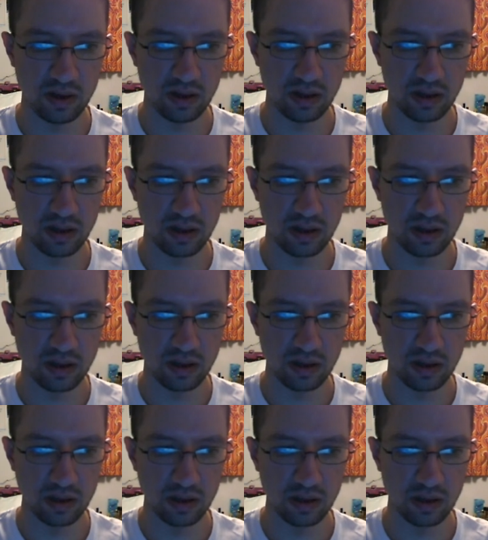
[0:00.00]

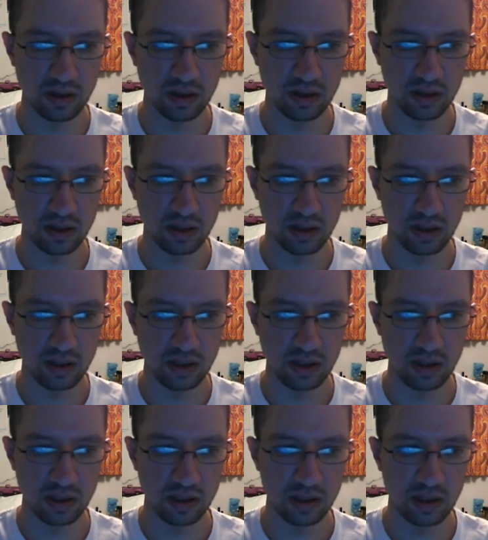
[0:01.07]

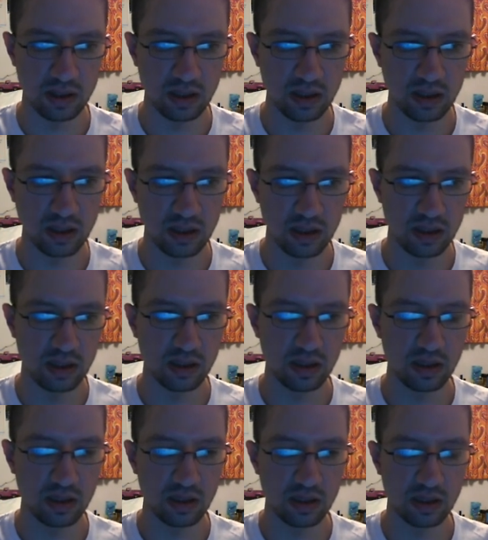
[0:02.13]

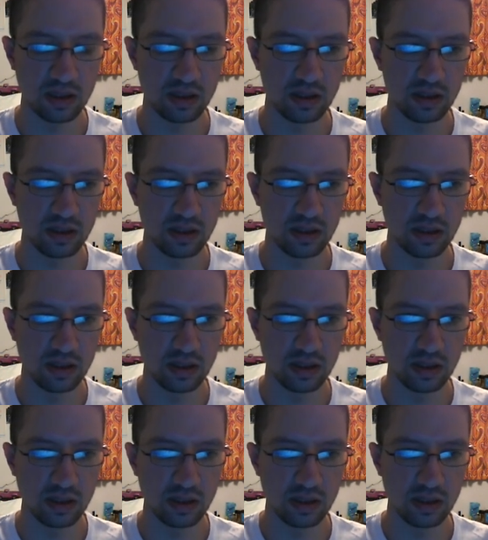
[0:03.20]
(silence)